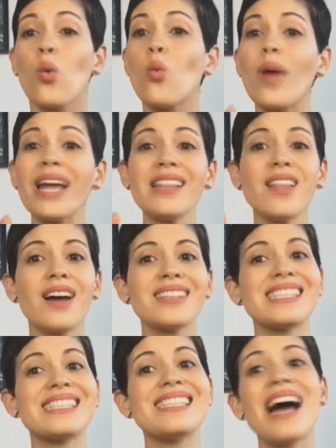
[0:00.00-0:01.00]
weight
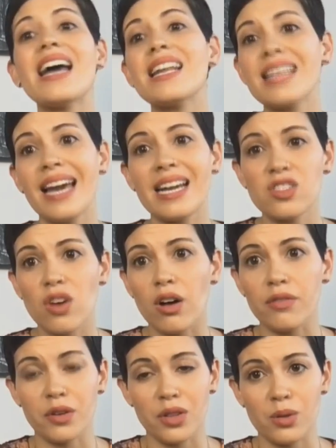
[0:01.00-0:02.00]
loss is not a
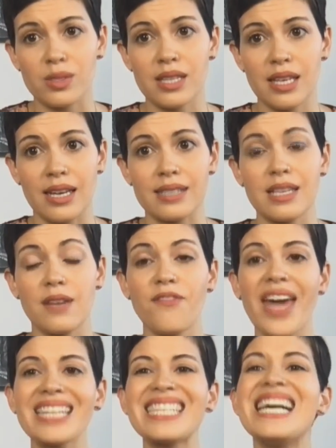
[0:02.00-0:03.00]
catch-all for those things. In
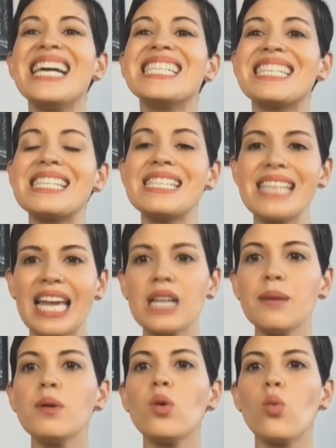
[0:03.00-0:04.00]
fact,
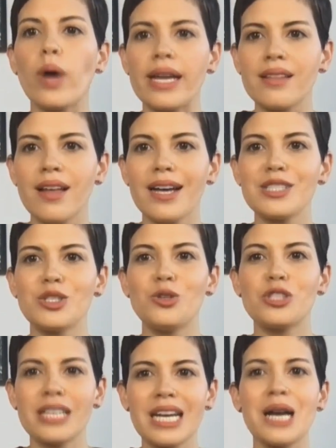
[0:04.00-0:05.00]
sustainable weight loss
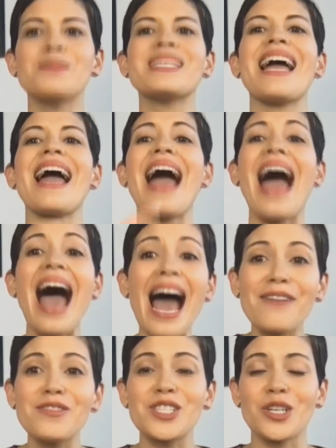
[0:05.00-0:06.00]
usually comes
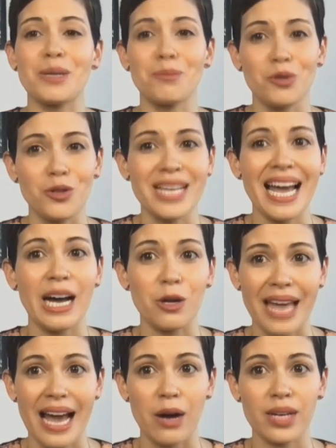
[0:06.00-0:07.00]
after improved
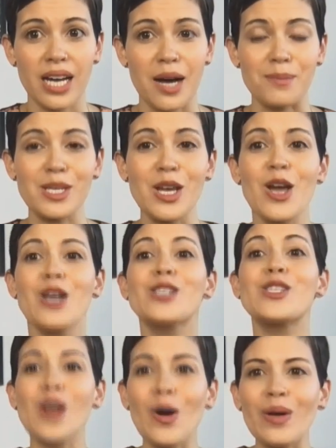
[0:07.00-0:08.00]
health outcomes.
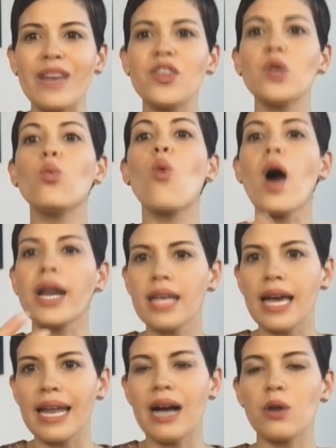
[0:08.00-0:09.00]
So if you want to
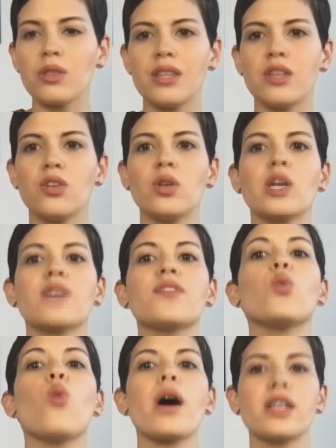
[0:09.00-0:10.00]
get healthy in the new year, if
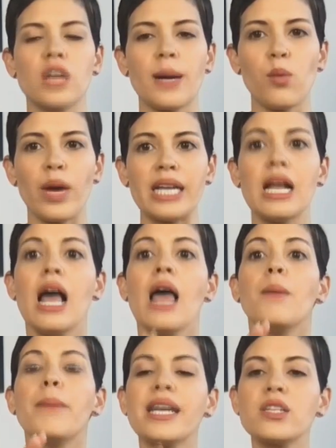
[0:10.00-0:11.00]
you want to drop weight,
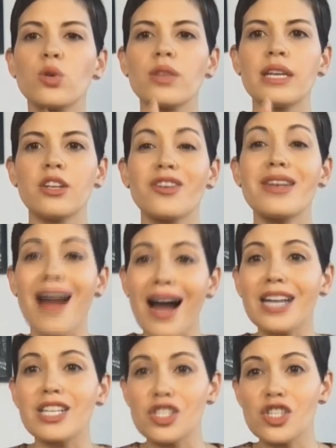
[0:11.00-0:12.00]
make sure that you're
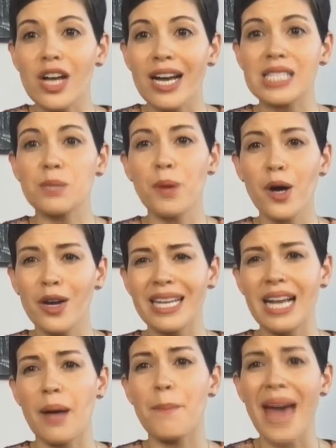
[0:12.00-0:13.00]
not just
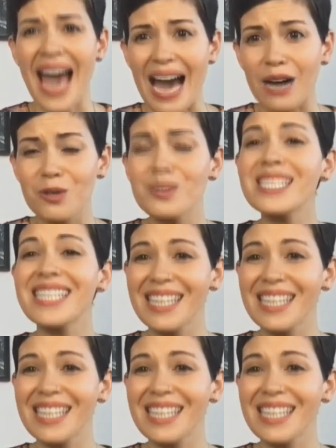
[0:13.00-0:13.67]
putting a pound